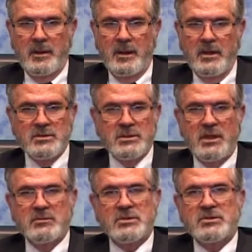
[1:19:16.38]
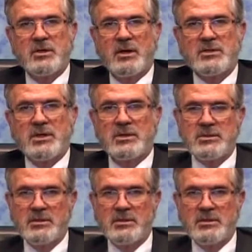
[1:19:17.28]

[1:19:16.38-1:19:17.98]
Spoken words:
He was just a great judge.